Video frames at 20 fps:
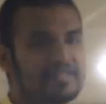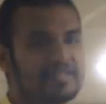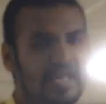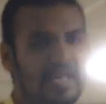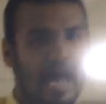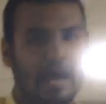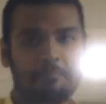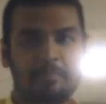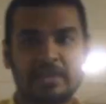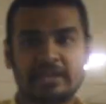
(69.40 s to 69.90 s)
This
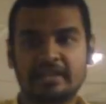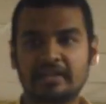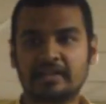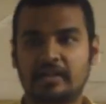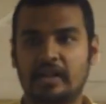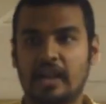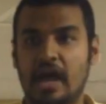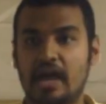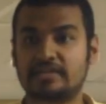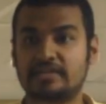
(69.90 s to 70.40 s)
happened in
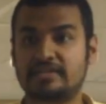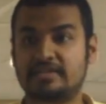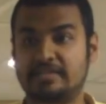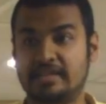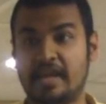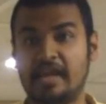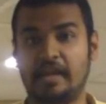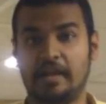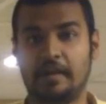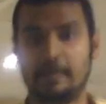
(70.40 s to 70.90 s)
class
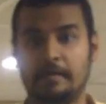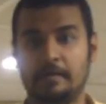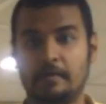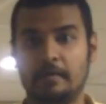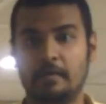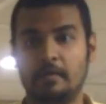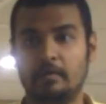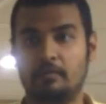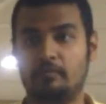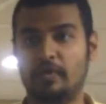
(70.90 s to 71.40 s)
10
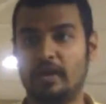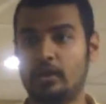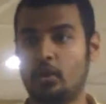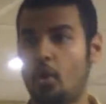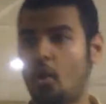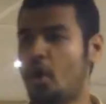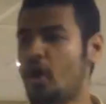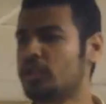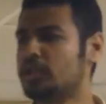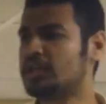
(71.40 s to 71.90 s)
when
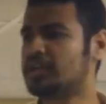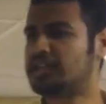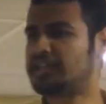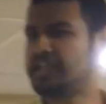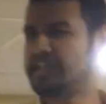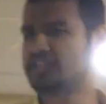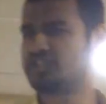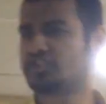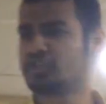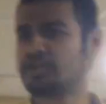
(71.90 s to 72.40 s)
all the
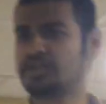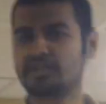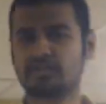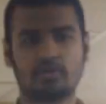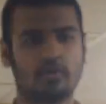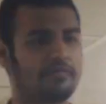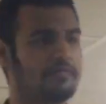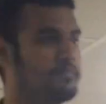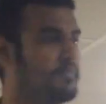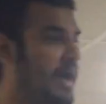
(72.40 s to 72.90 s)
teachers
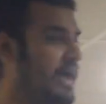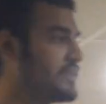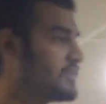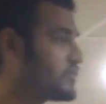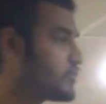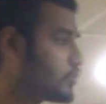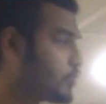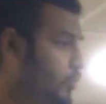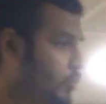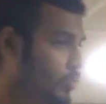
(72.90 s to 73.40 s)
of my
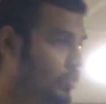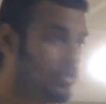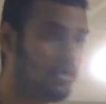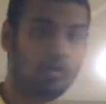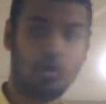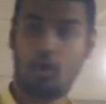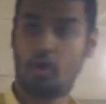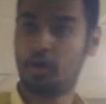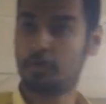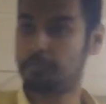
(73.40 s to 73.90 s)
school
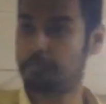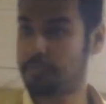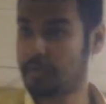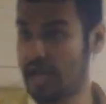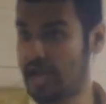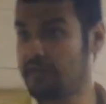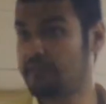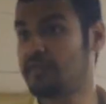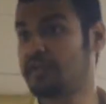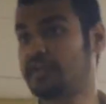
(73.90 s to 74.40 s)
or
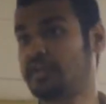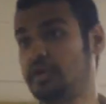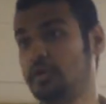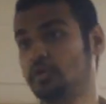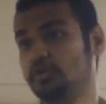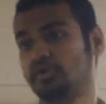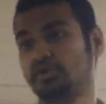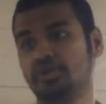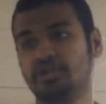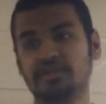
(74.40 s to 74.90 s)
private
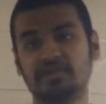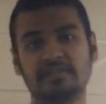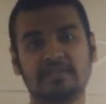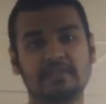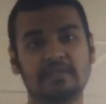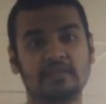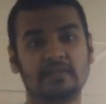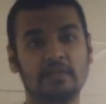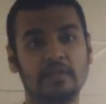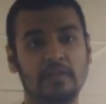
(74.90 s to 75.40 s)
tuitions
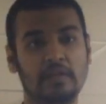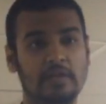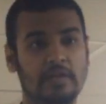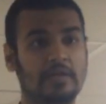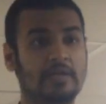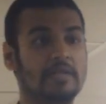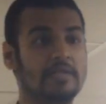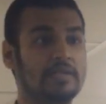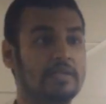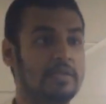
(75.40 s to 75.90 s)

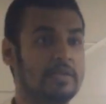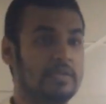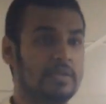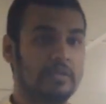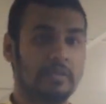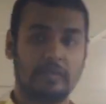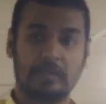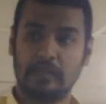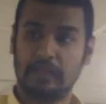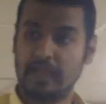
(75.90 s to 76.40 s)

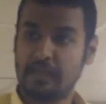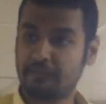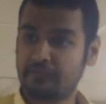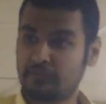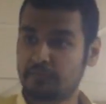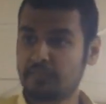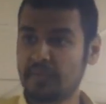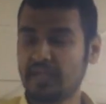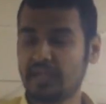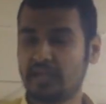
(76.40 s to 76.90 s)
left
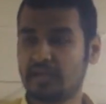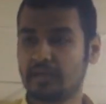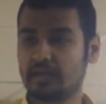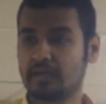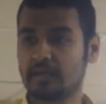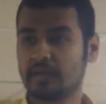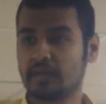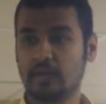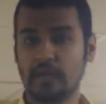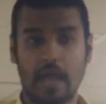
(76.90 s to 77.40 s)
me
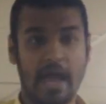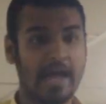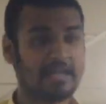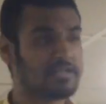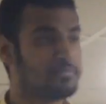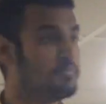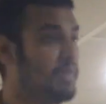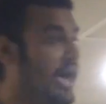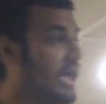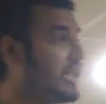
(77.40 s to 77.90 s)

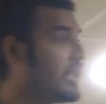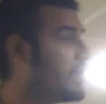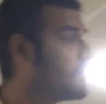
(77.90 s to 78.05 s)
as my